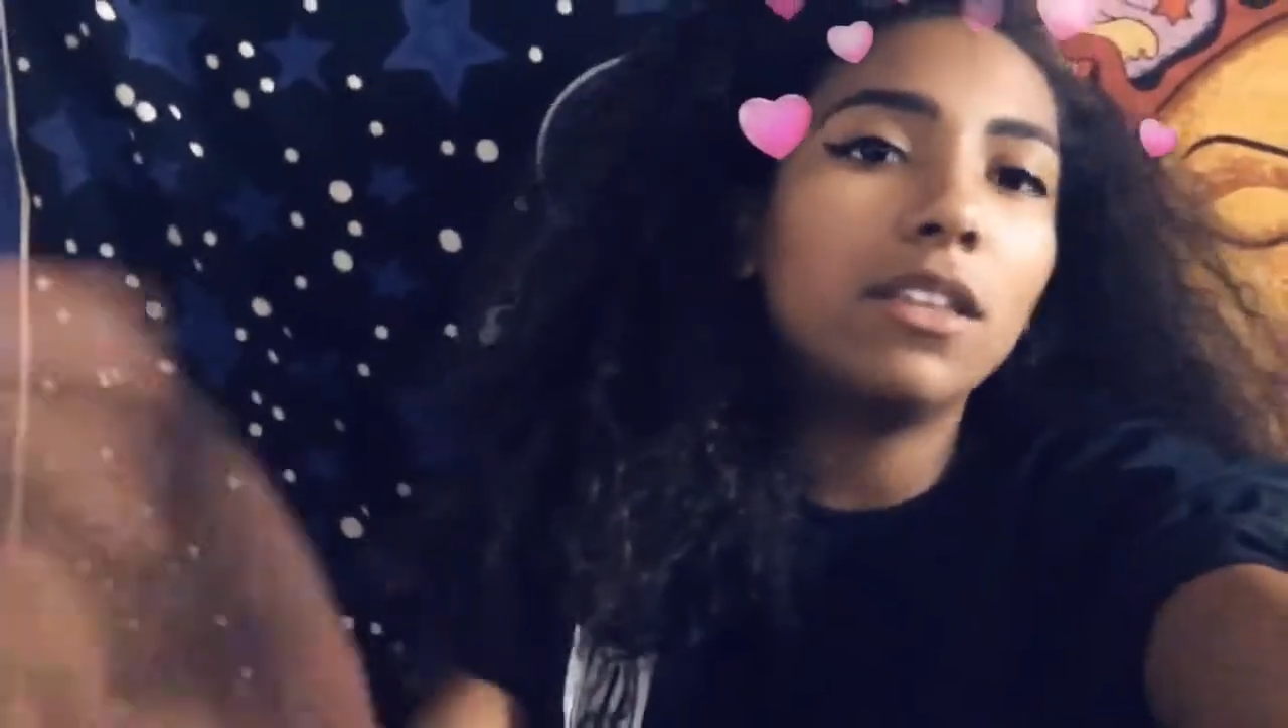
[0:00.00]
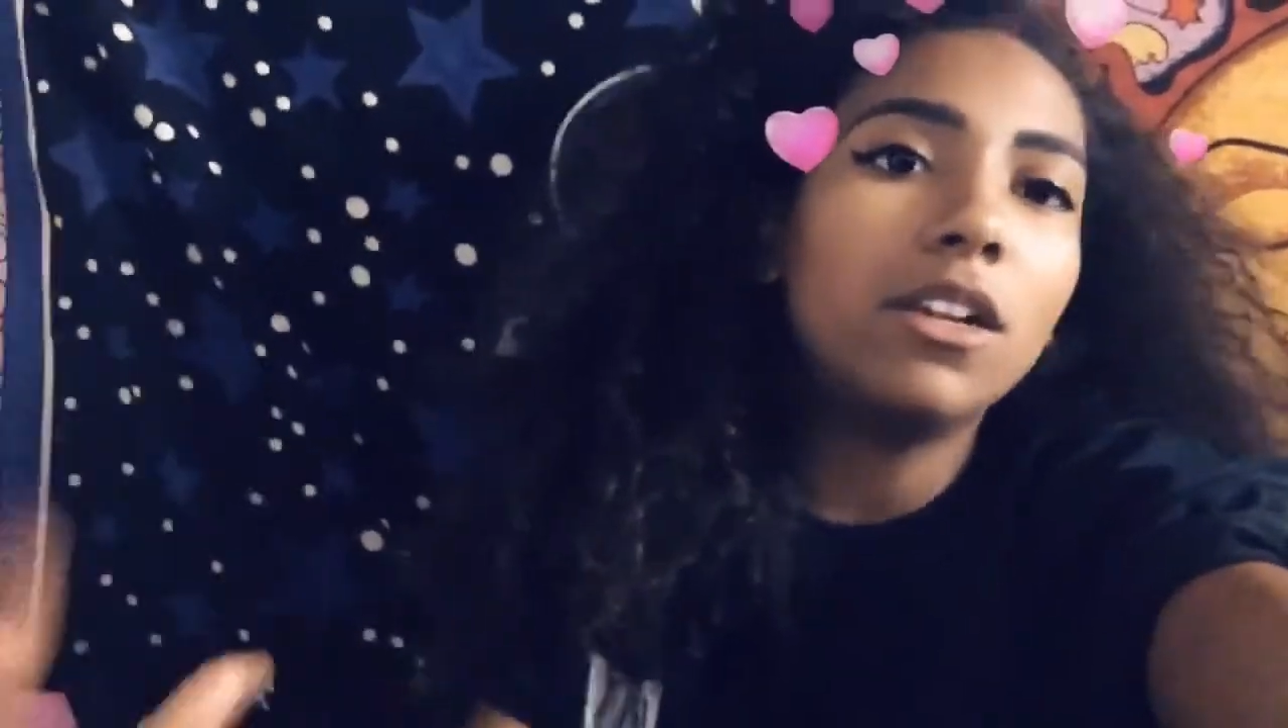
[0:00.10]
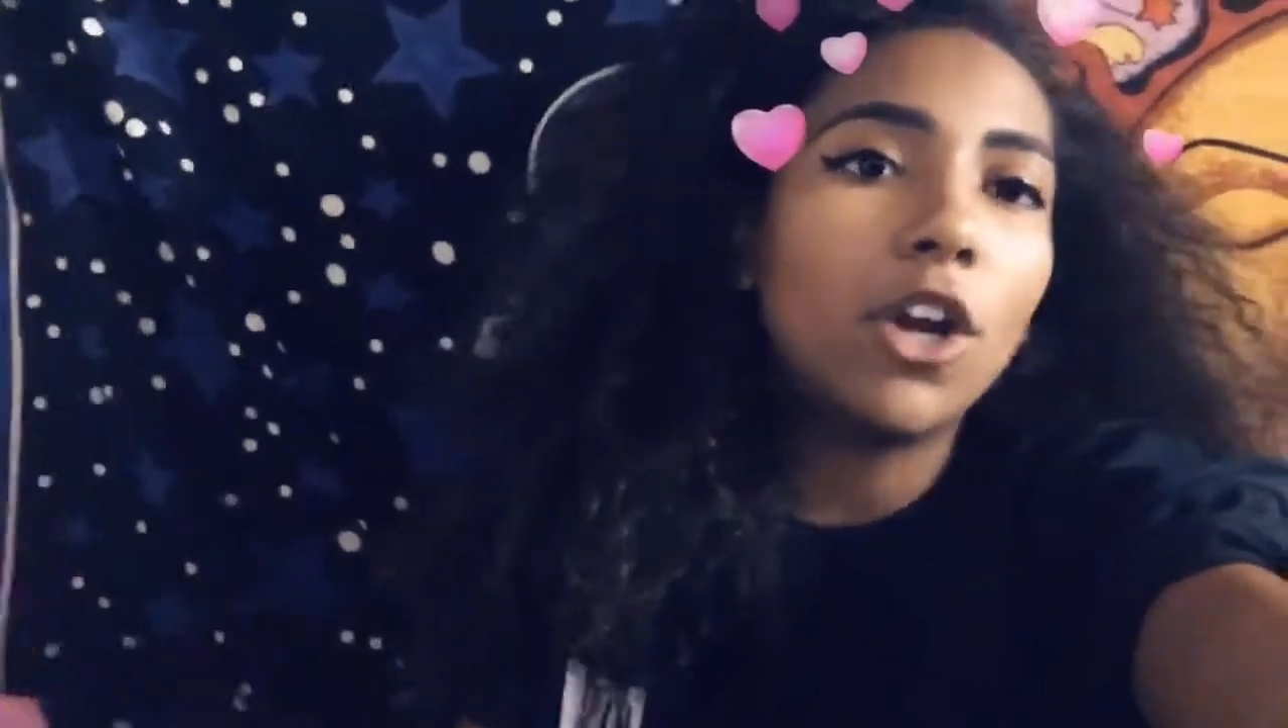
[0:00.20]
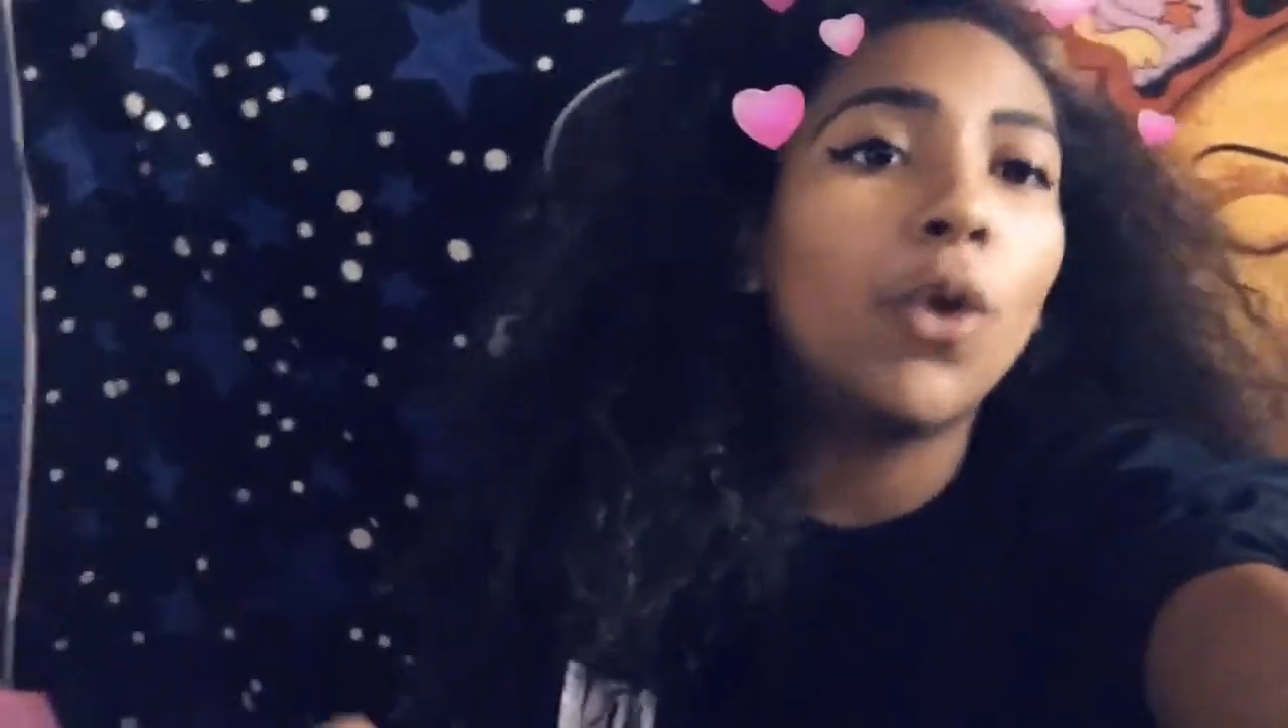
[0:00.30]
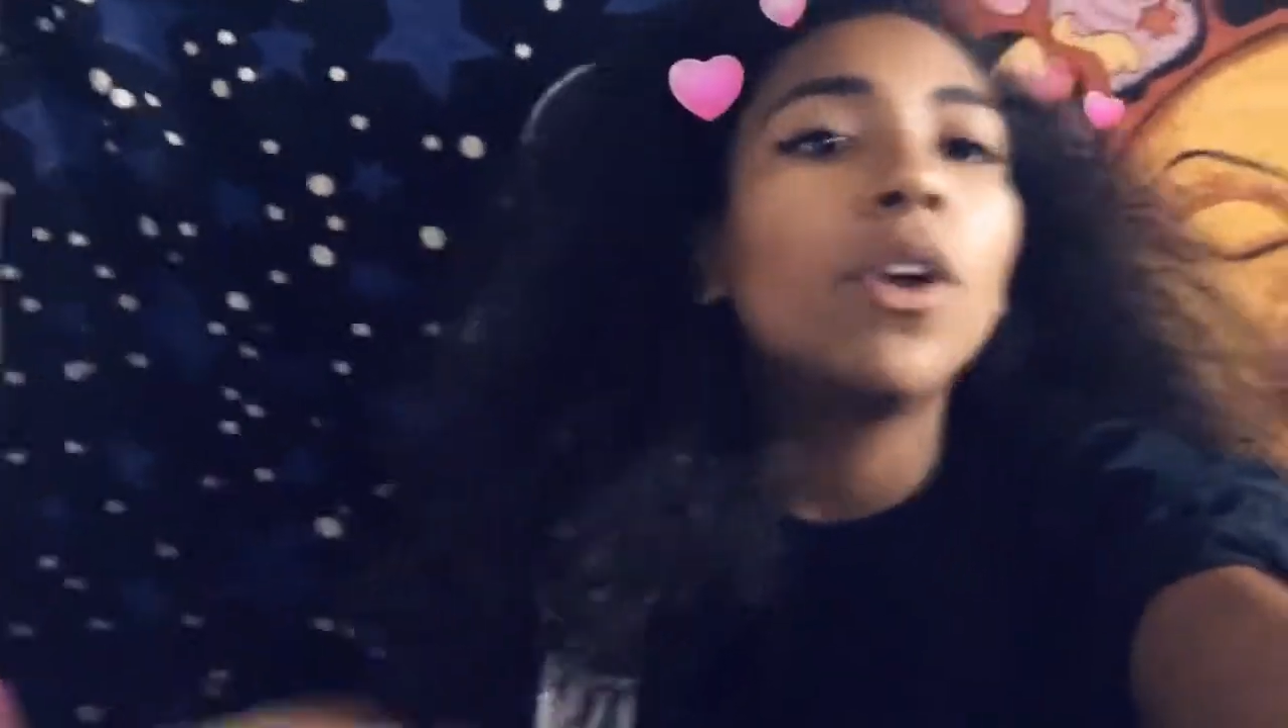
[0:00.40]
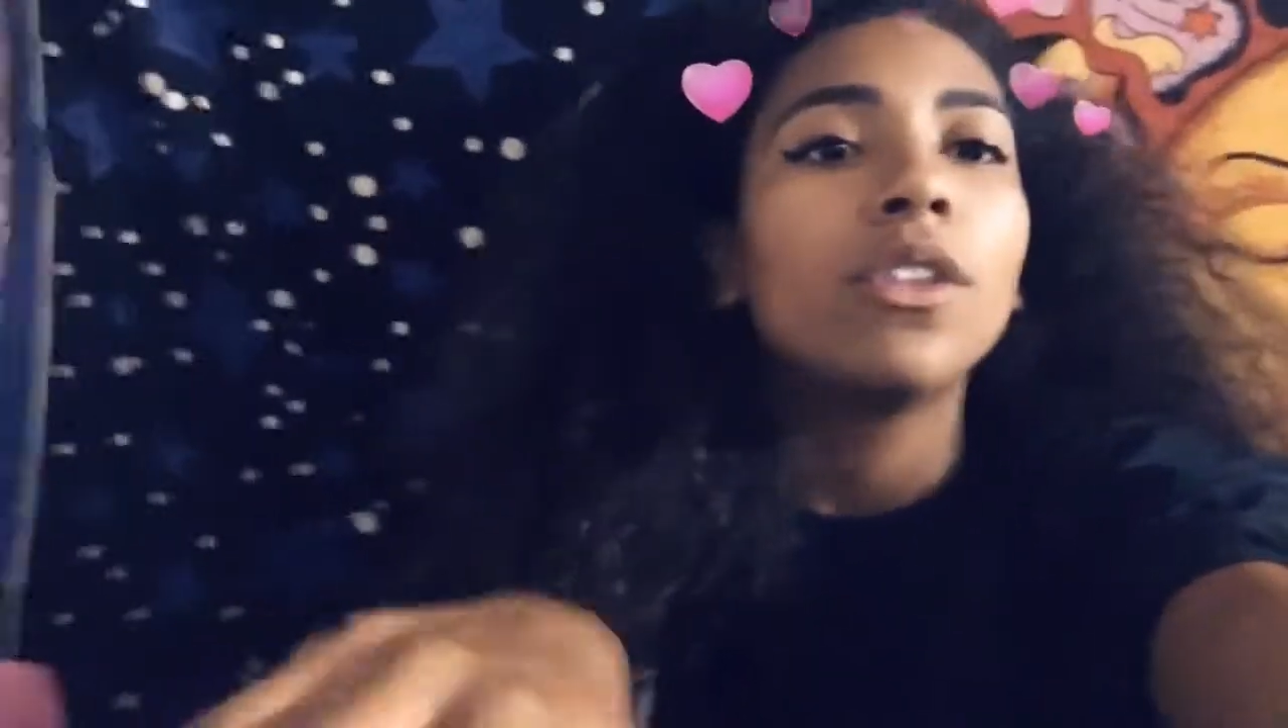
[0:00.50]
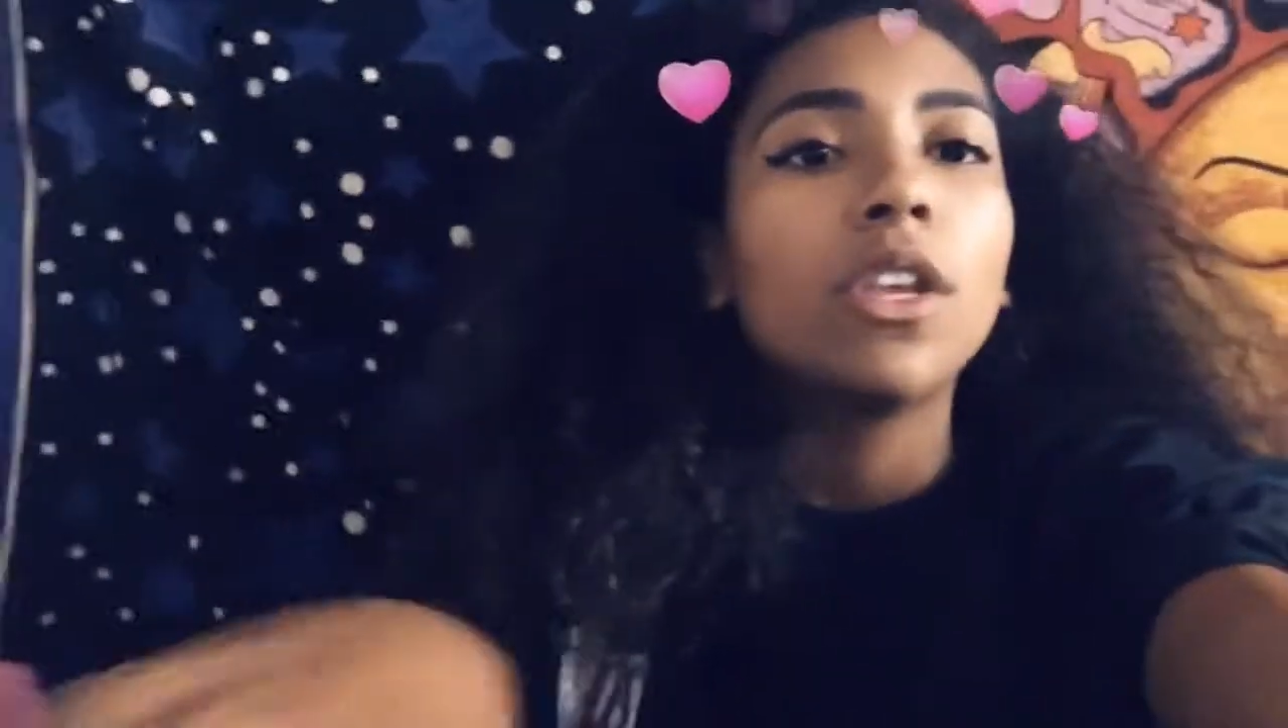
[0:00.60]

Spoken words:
you know,